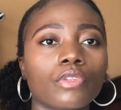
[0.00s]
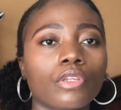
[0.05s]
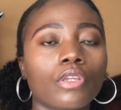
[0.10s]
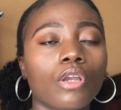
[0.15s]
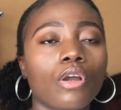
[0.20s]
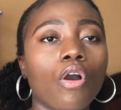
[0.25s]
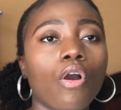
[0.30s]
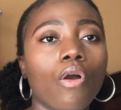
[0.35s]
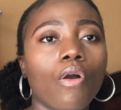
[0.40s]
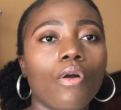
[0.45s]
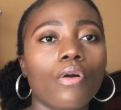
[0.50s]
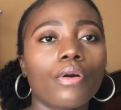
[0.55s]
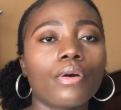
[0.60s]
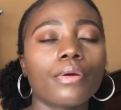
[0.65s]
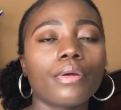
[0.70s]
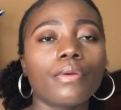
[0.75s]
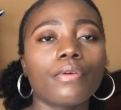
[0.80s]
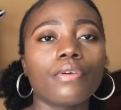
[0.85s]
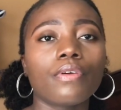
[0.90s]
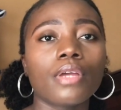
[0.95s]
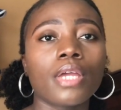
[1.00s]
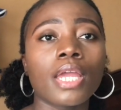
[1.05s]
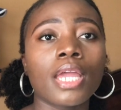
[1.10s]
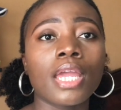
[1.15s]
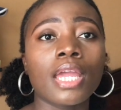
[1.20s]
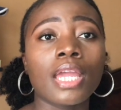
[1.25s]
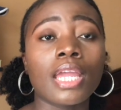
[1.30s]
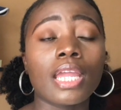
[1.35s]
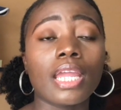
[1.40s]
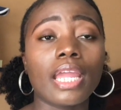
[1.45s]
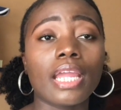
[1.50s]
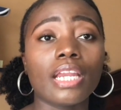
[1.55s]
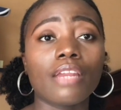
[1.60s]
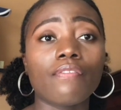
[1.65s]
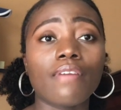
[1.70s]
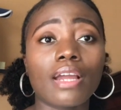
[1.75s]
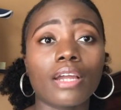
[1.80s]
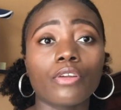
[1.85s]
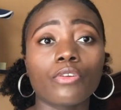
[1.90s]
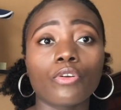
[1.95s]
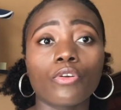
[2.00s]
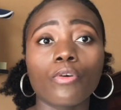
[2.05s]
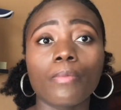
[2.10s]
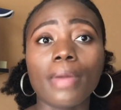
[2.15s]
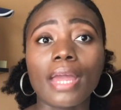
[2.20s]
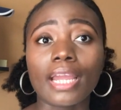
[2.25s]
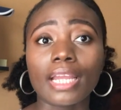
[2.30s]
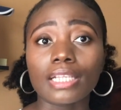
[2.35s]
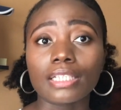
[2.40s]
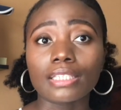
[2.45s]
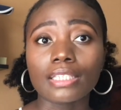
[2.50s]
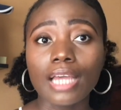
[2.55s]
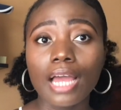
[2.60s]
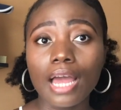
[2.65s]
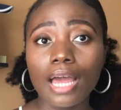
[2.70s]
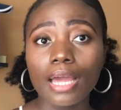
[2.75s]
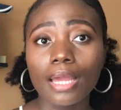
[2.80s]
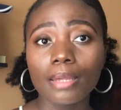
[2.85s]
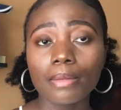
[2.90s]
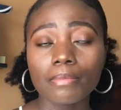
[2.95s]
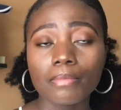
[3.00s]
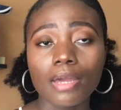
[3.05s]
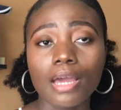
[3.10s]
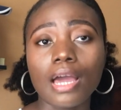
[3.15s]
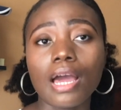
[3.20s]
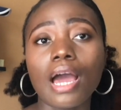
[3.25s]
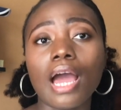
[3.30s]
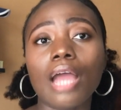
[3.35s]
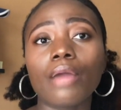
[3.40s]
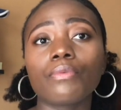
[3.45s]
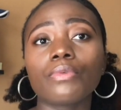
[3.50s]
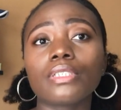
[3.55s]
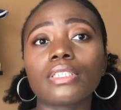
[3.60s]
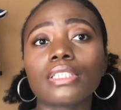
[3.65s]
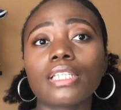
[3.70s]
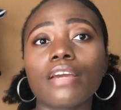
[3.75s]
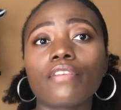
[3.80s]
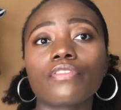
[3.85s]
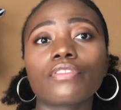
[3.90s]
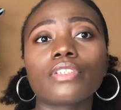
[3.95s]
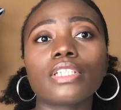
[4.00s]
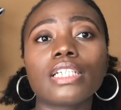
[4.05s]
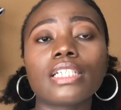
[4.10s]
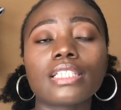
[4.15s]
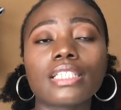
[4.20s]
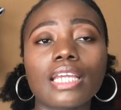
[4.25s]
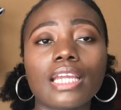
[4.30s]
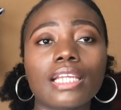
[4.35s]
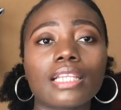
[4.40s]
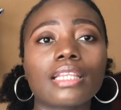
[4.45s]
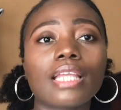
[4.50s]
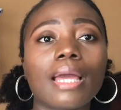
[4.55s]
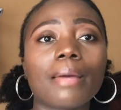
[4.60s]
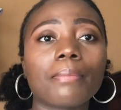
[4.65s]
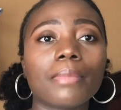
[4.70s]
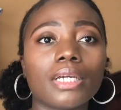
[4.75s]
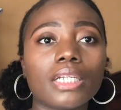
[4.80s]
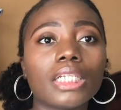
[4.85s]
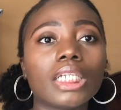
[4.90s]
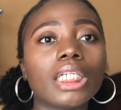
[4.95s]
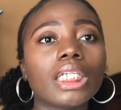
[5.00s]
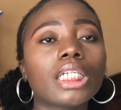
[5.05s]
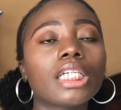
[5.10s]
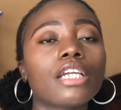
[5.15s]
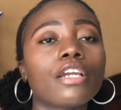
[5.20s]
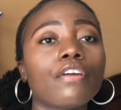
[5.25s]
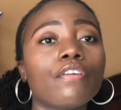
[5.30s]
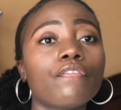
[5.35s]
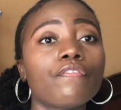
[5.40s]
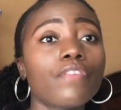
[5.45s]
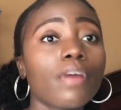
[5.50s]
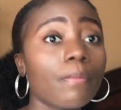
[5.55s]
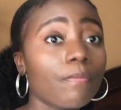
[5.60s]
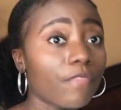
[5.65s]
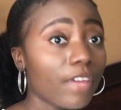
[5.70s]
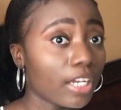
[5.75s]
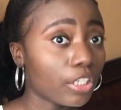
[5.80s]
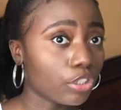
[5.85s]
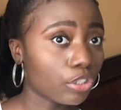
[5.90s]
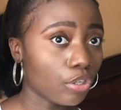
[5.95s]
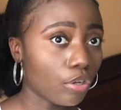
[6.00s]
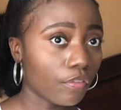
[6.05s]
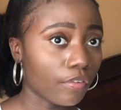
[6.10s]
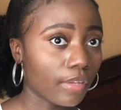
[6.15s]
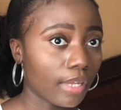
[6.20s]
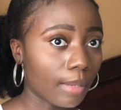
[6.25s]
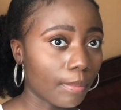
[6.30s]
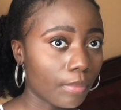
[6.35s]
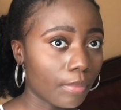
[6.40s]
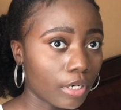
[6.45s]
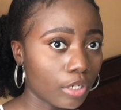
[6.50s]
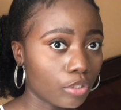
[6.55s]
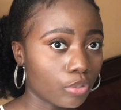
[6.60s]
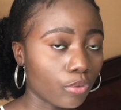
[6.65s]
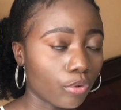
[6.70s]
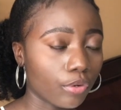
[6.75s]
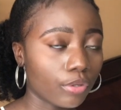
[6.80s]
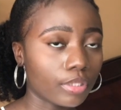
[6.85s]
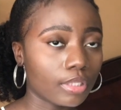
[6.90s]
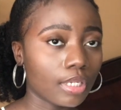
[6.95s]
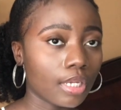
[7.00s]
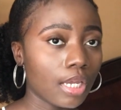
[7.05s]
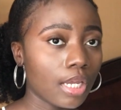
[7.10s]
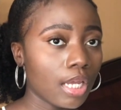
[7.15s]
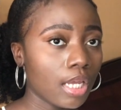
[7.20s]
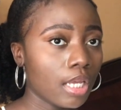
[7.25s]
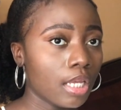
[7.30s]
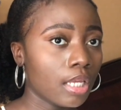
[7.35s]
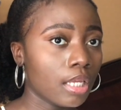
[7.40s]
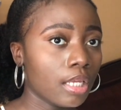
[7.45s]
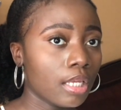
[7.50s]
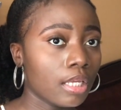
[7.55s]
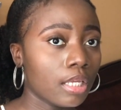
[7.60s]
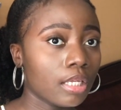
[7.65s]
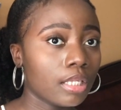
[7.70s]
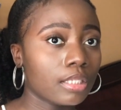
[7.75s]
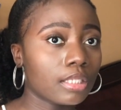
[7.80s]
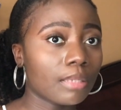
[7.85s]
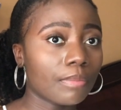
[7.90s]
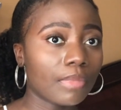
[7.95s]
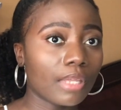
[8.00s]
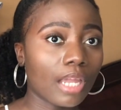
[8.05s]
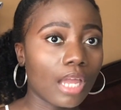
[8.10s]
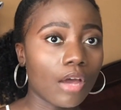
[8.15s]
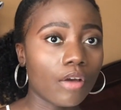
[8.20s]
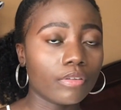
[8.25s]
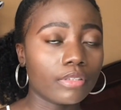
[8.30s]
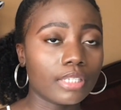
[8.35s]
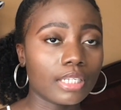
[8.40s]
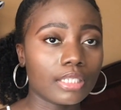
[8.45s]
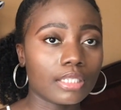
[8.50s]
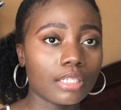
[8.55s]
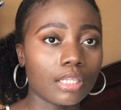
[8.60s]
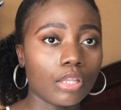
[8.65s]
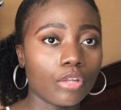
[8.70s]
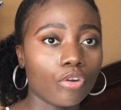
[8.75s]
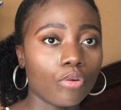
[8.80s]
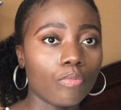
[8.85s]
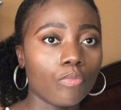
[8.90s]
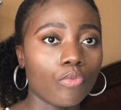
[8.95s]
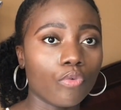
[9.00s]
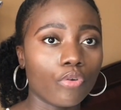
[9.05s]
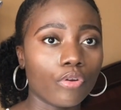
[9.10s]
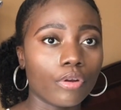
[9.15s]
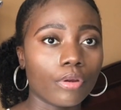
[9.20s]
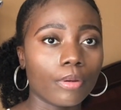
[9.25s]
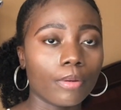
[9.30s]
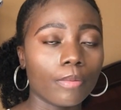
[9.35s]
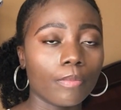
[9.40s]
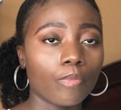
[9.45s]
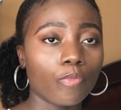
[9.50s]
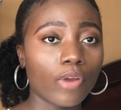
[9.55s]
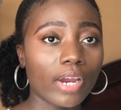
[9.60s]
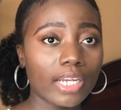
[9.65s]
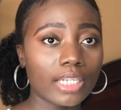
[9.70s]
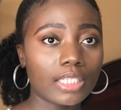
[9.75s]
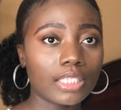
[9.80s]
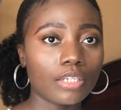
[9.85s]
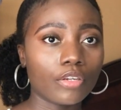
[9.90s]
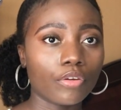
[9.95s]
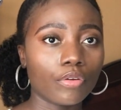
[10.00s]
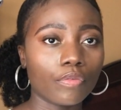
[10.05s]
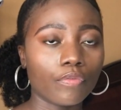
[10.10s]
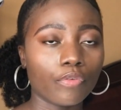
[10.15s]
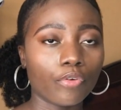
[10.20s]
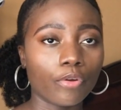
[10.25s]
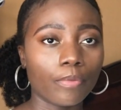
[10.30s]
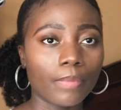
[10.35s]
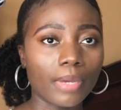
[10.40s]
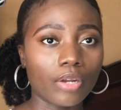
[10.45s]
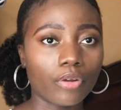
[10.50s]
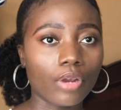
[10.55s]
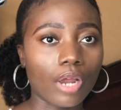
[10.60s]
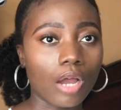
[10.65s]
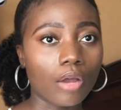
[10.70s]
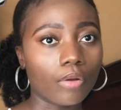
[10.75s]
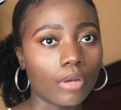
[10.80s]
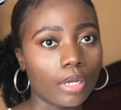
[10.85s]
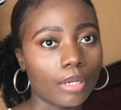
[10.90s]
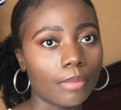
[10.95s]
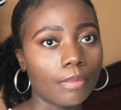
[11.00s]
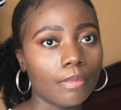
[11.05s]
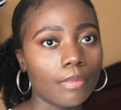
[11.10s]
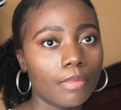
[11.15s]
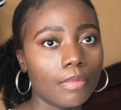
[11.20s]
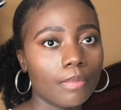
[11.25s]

haul. And if I could go back in time, I would definitely take that money from Fashion Nova and it towards something else that's a little more pricier for a better outcome.